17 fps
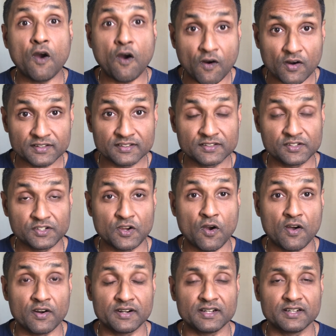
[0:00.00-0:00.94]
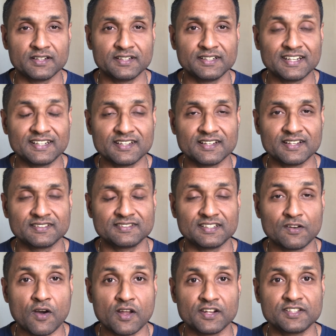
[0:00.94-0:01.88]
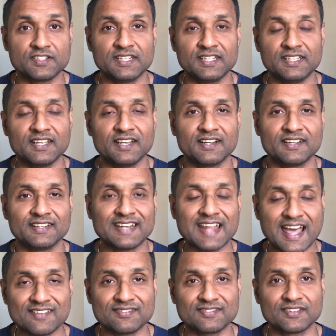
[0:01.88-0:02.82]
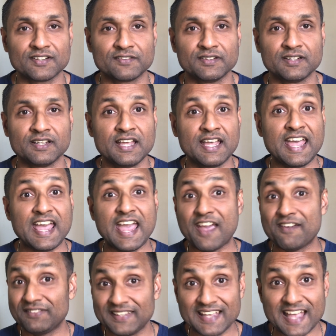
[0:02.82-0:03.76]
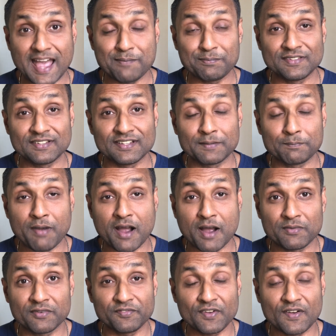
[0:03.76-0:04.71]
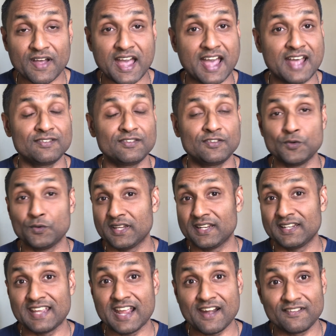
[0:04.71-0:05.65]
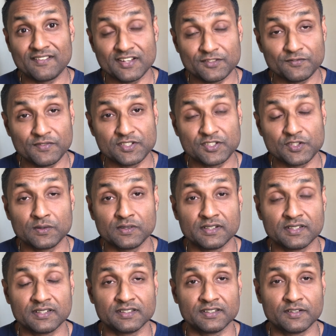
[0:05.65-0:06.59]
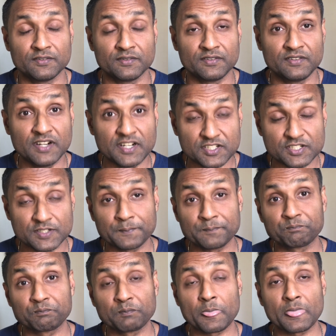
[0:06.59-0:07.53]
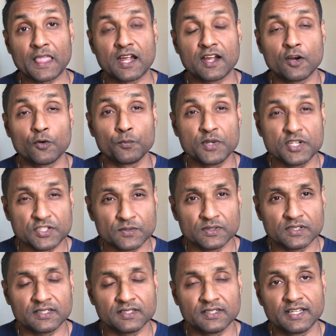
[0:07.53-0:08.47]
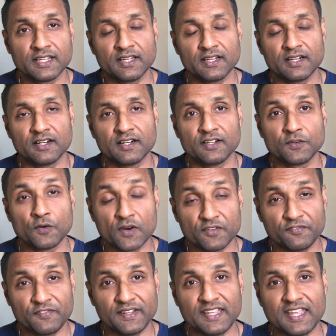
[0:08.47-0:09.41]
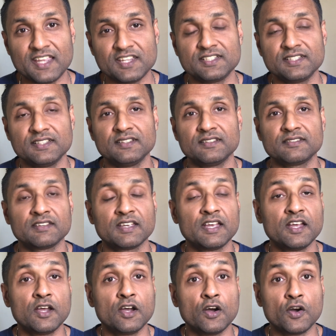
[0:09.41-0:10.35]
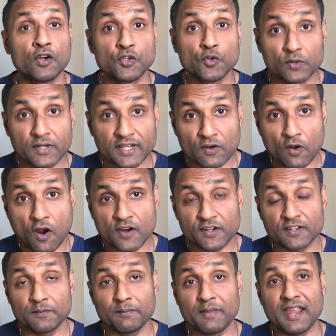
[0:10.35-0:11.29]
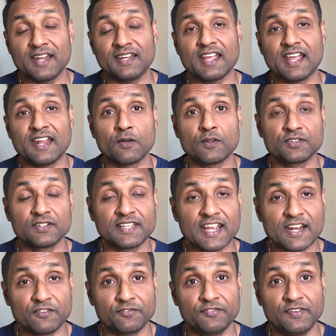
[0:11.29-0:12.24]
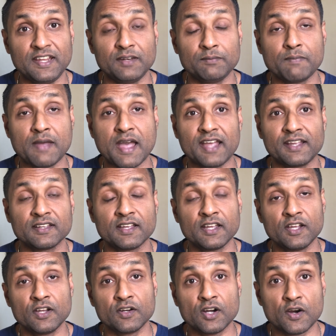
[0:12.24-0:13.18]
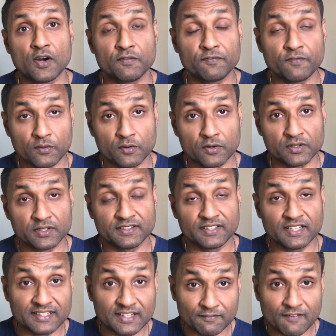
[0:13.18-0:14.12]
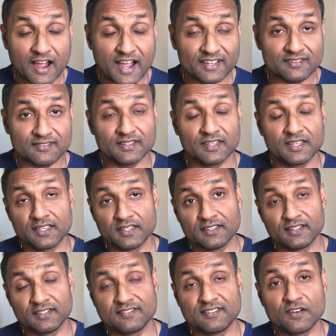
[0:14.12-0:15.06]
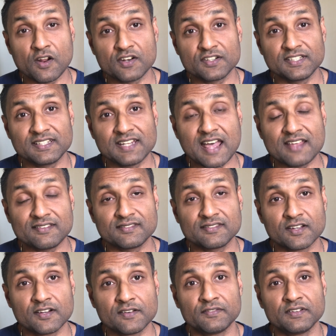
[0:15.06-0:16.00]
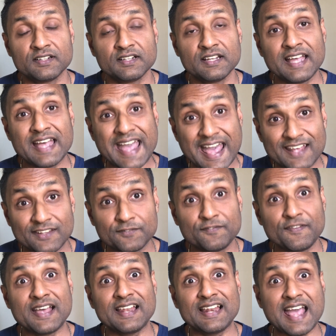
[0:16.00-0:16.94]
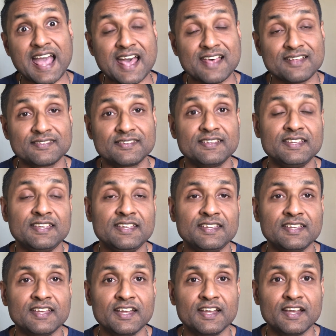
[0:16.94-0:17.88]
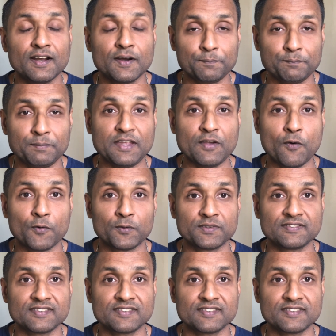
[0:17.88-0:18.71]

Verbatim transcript: or the, your uh, Net, uh, Synology uh, NAS server. Everything happens at the palm of your hands. You can get rich visual, uh, rich visual notifications. you can automate and also get feedback for the device, the Synology NAS server, as well as the uh, Pi-hole